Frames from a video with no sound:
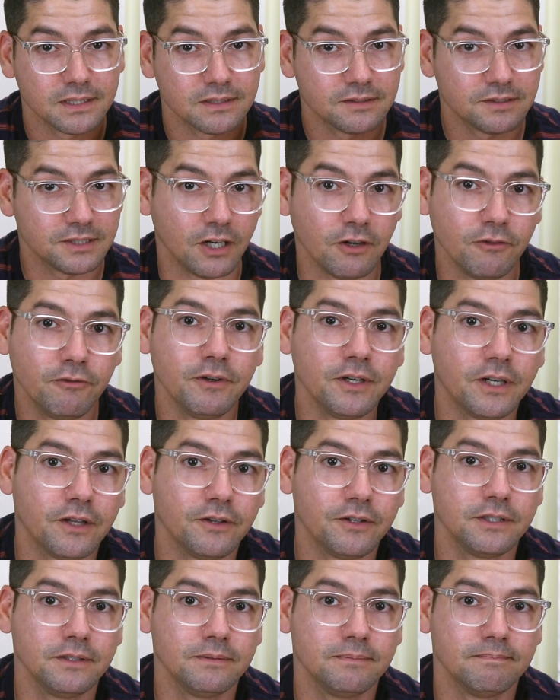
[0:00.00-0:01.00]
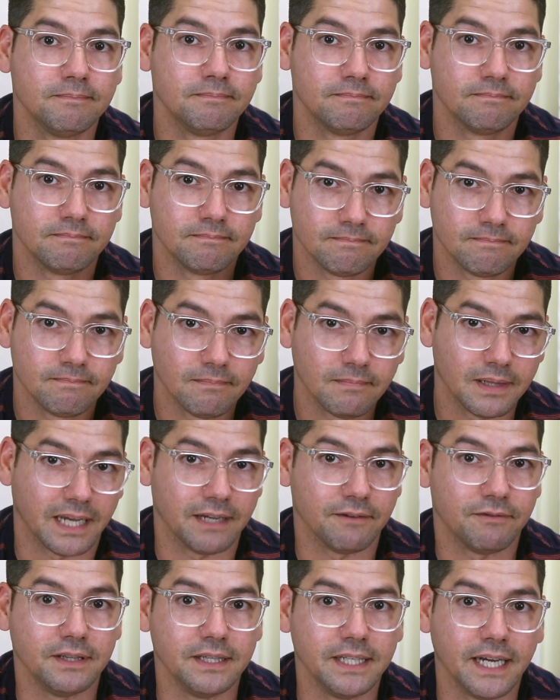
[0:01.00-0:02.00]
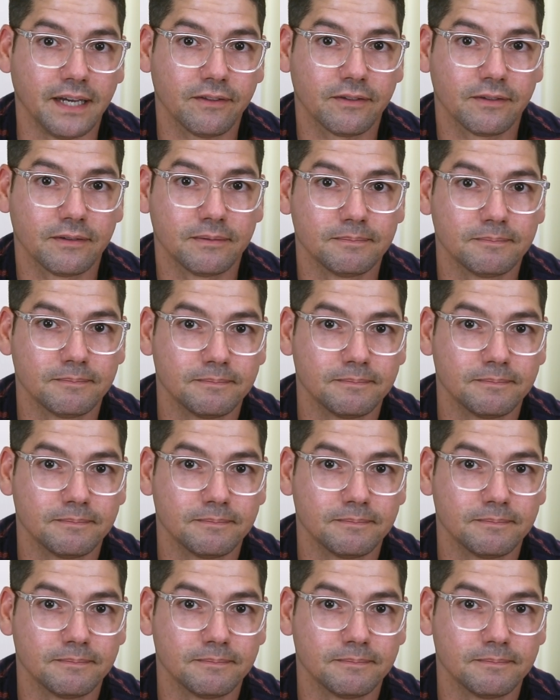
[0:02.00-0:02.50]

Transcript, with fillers: self and other, life and death.